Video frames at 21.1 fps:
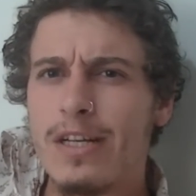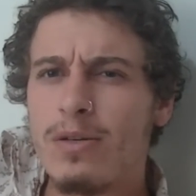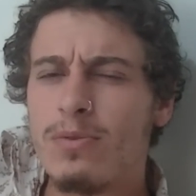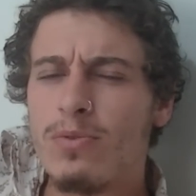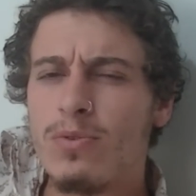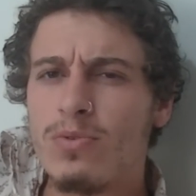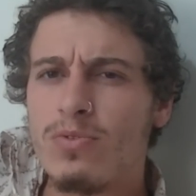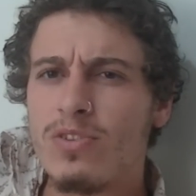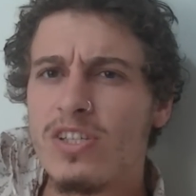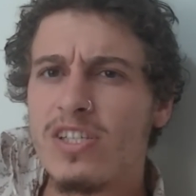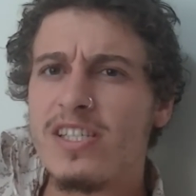
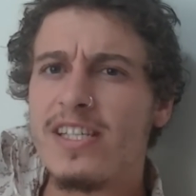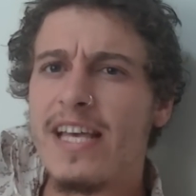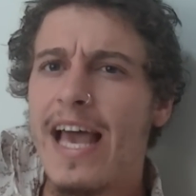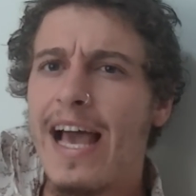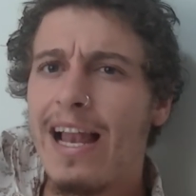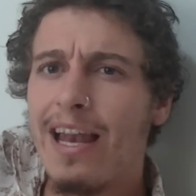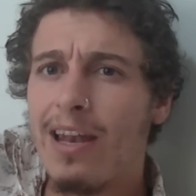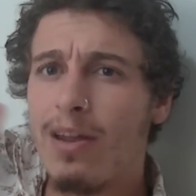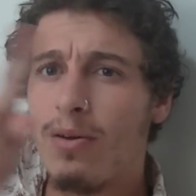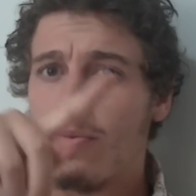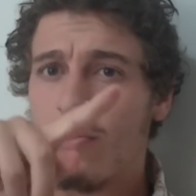well,
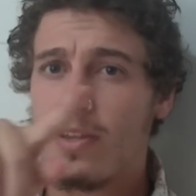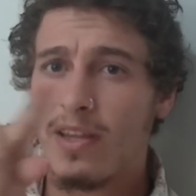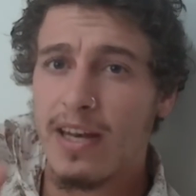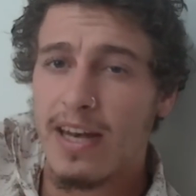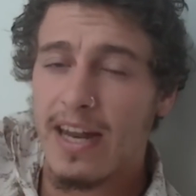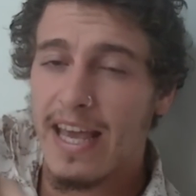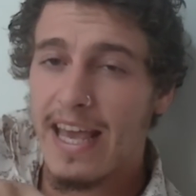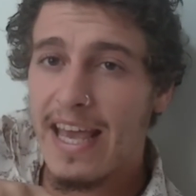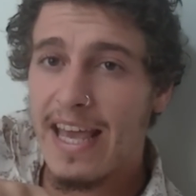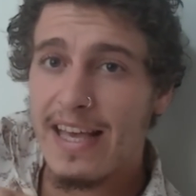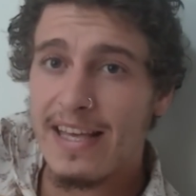cell with
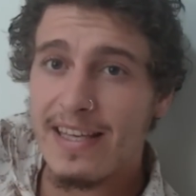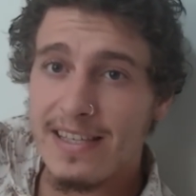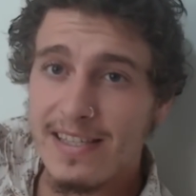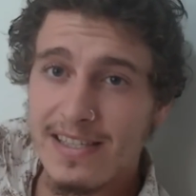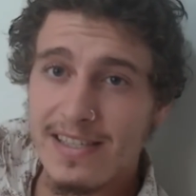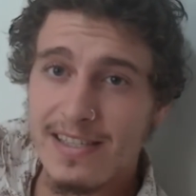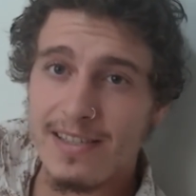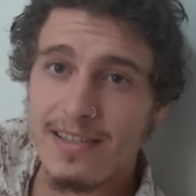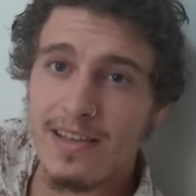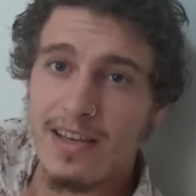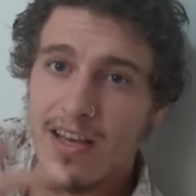an
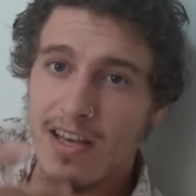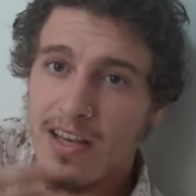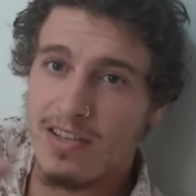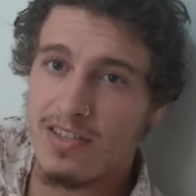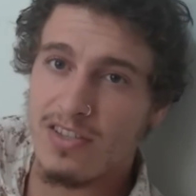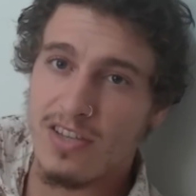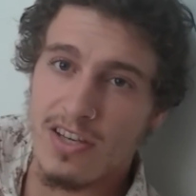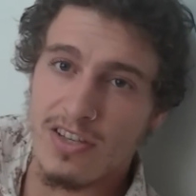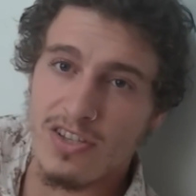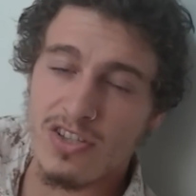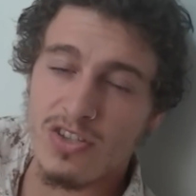S
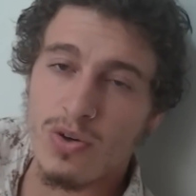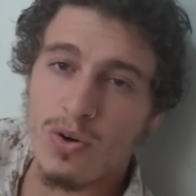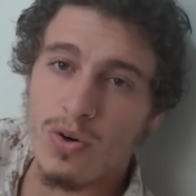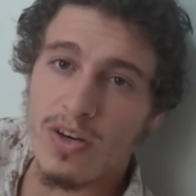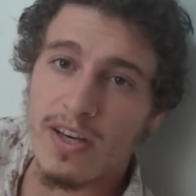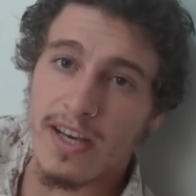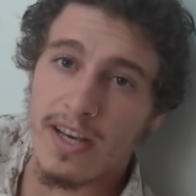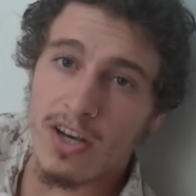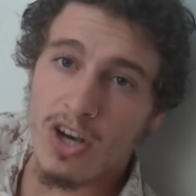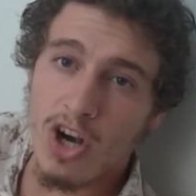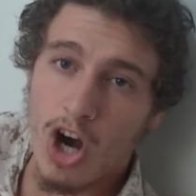is
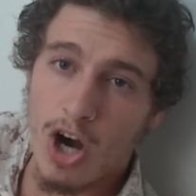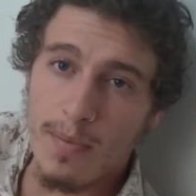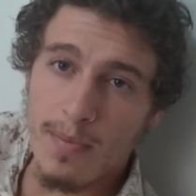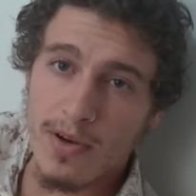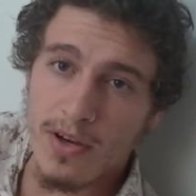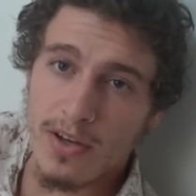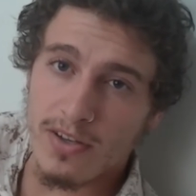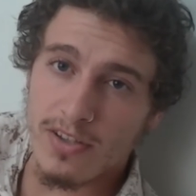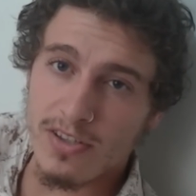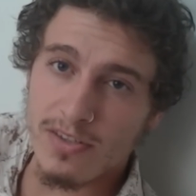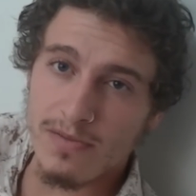talking
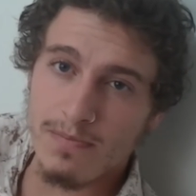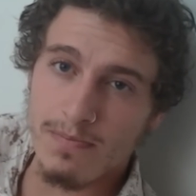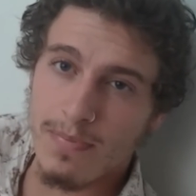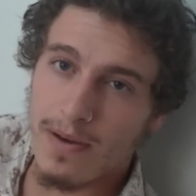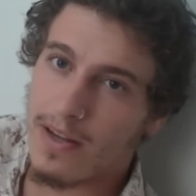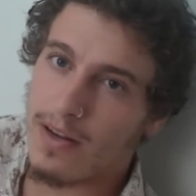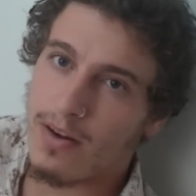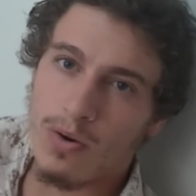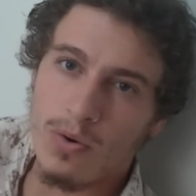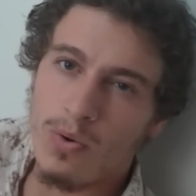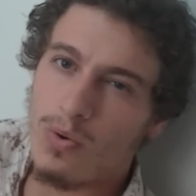commerce,
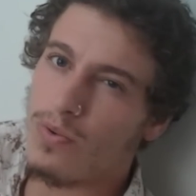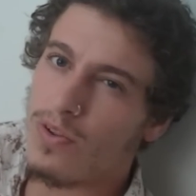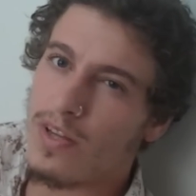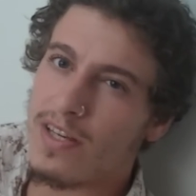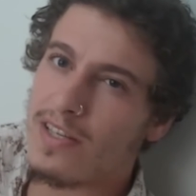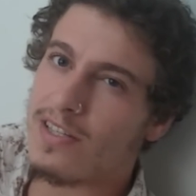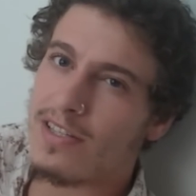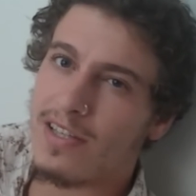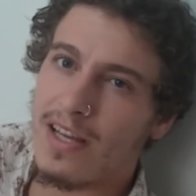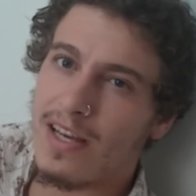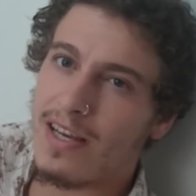but all
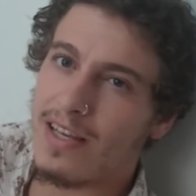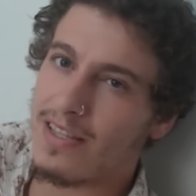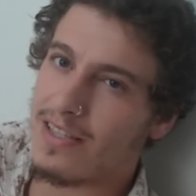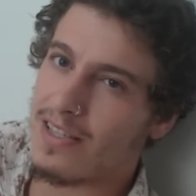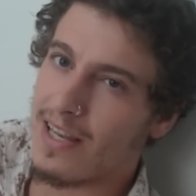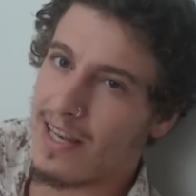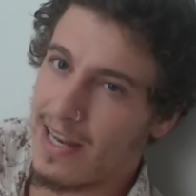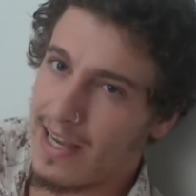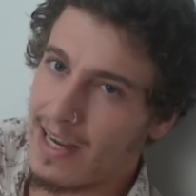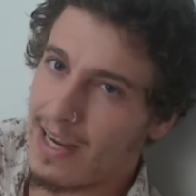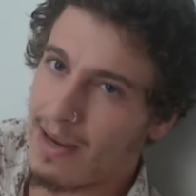these things
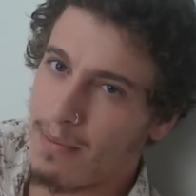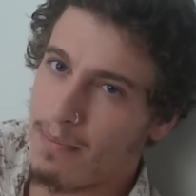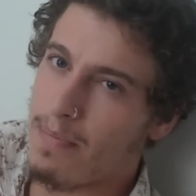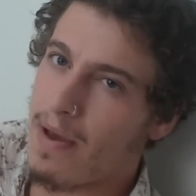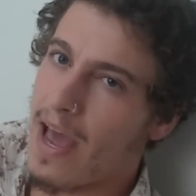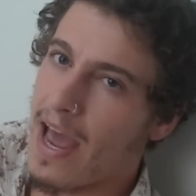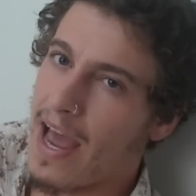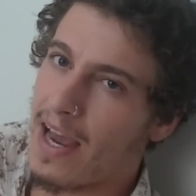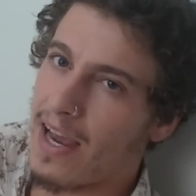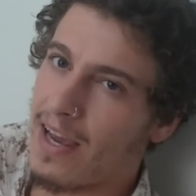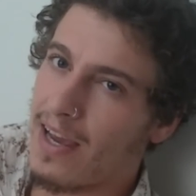link
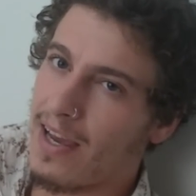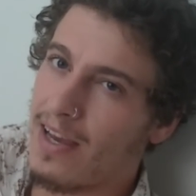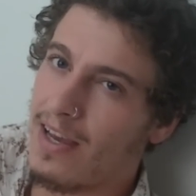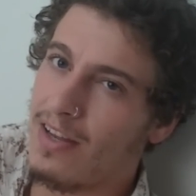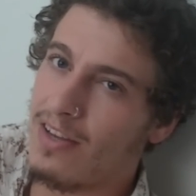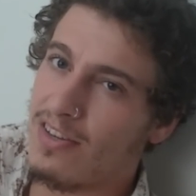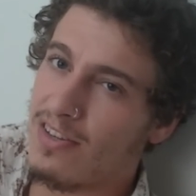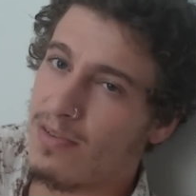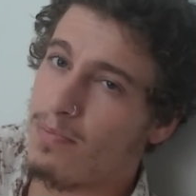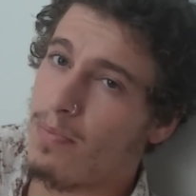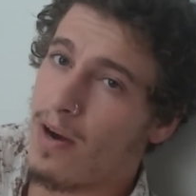back
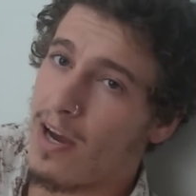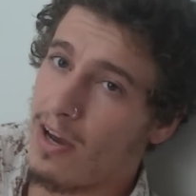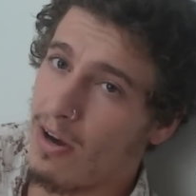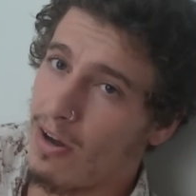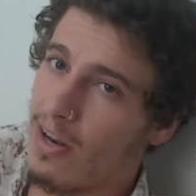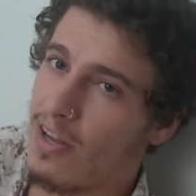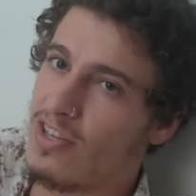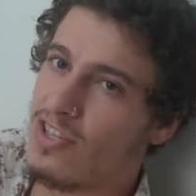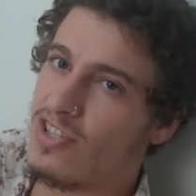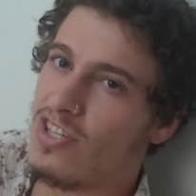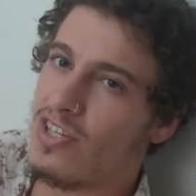to
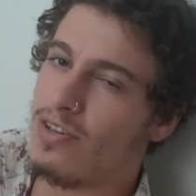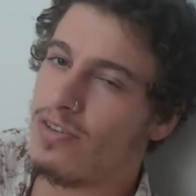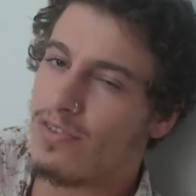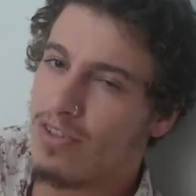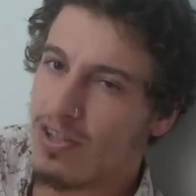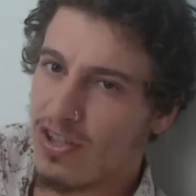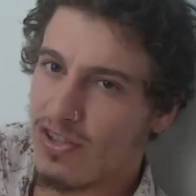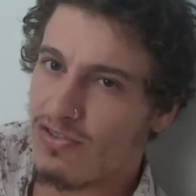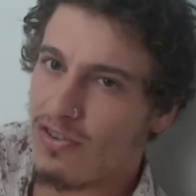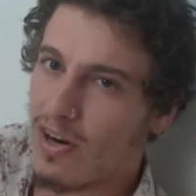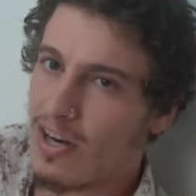biology or
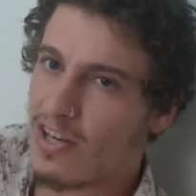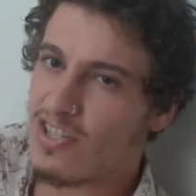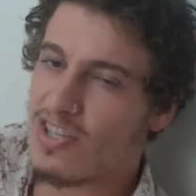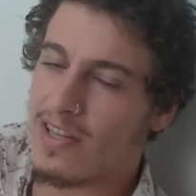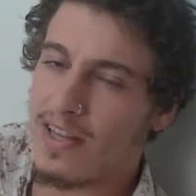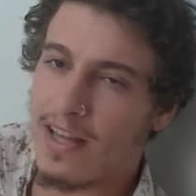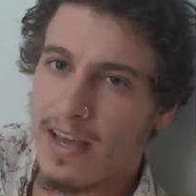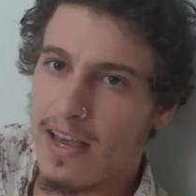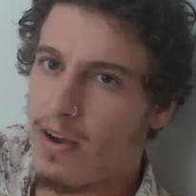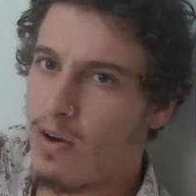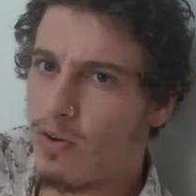astrology.
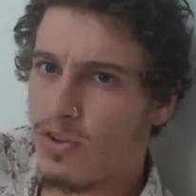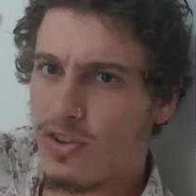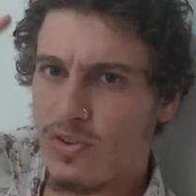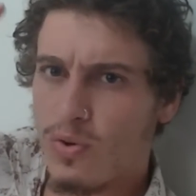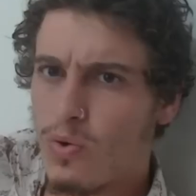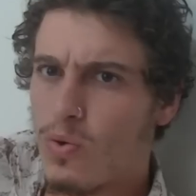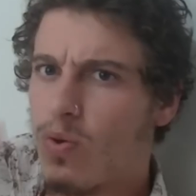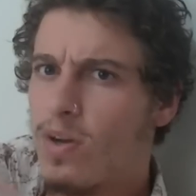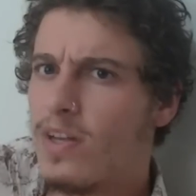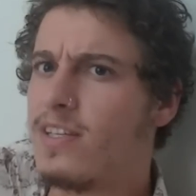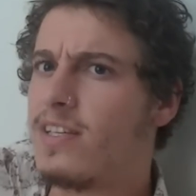It's
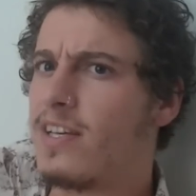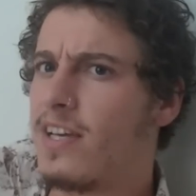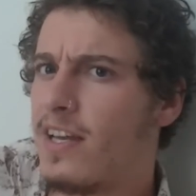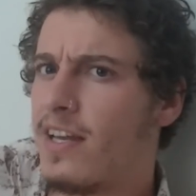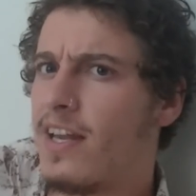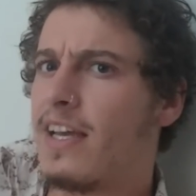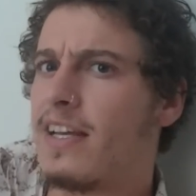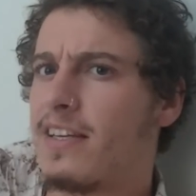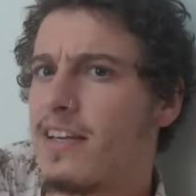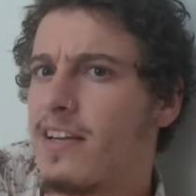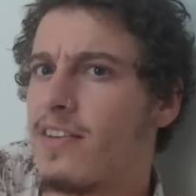all
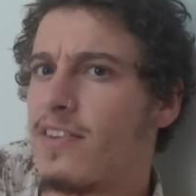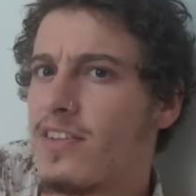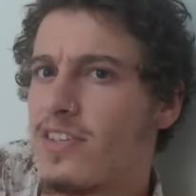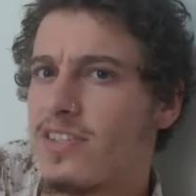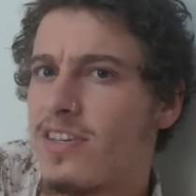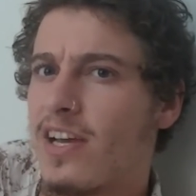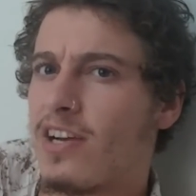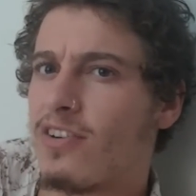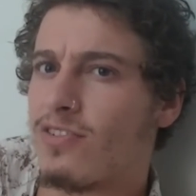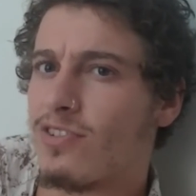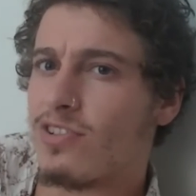interconnected in the
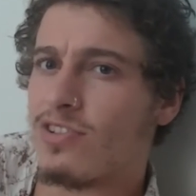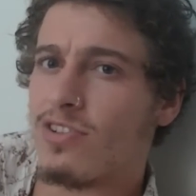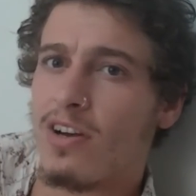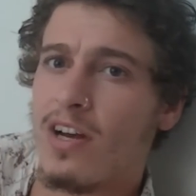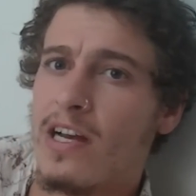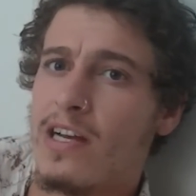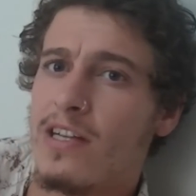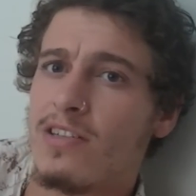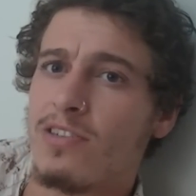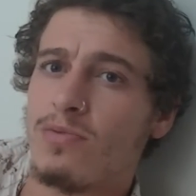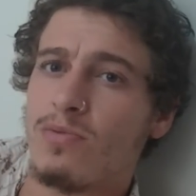sacred
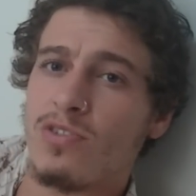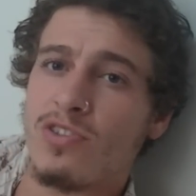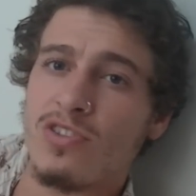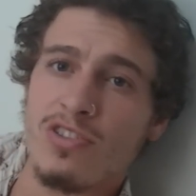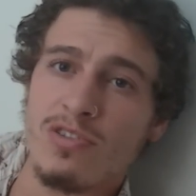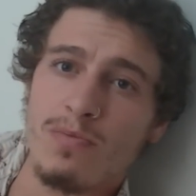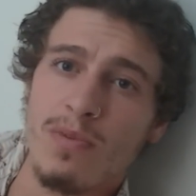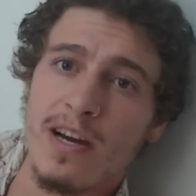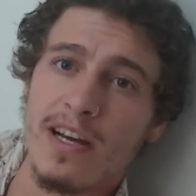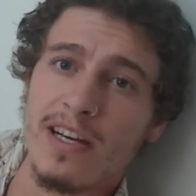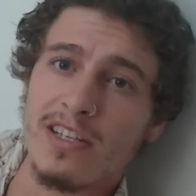science, which
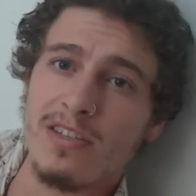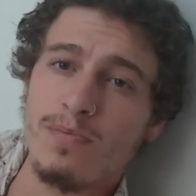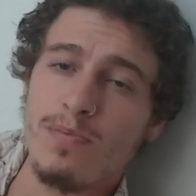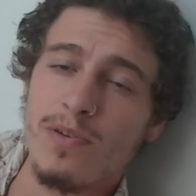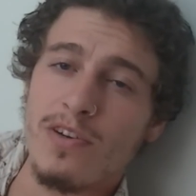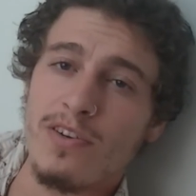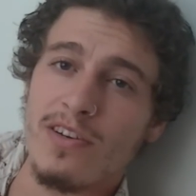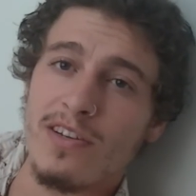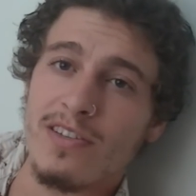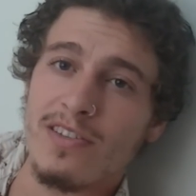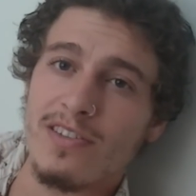is my
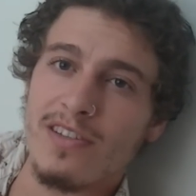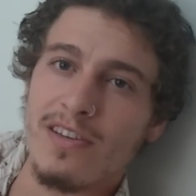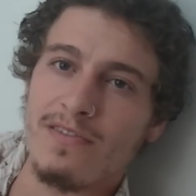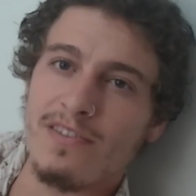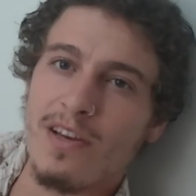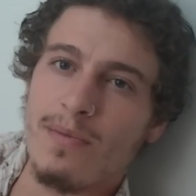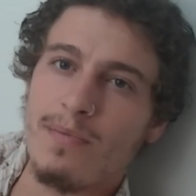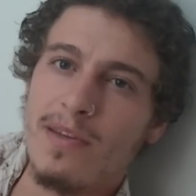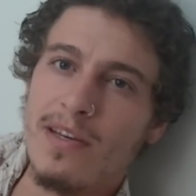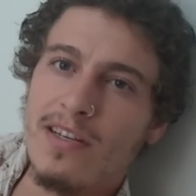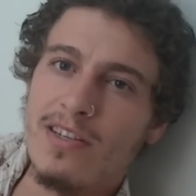experience. If
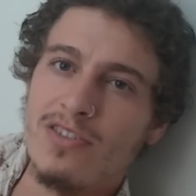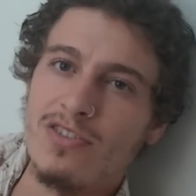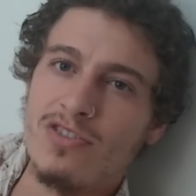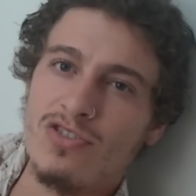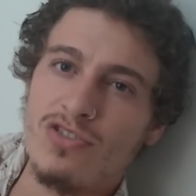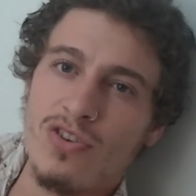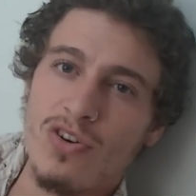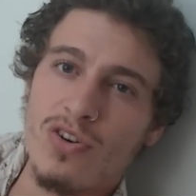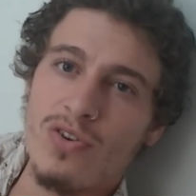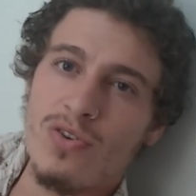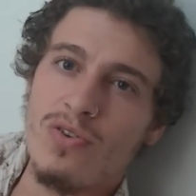something's
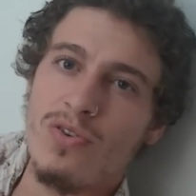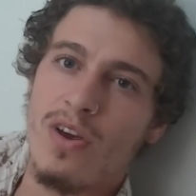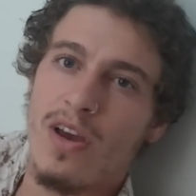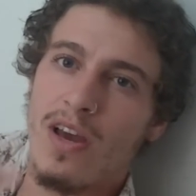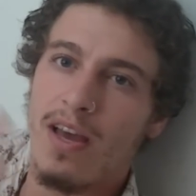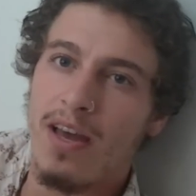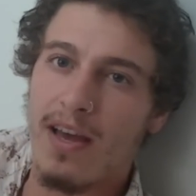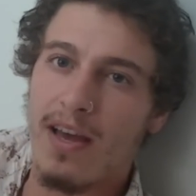true,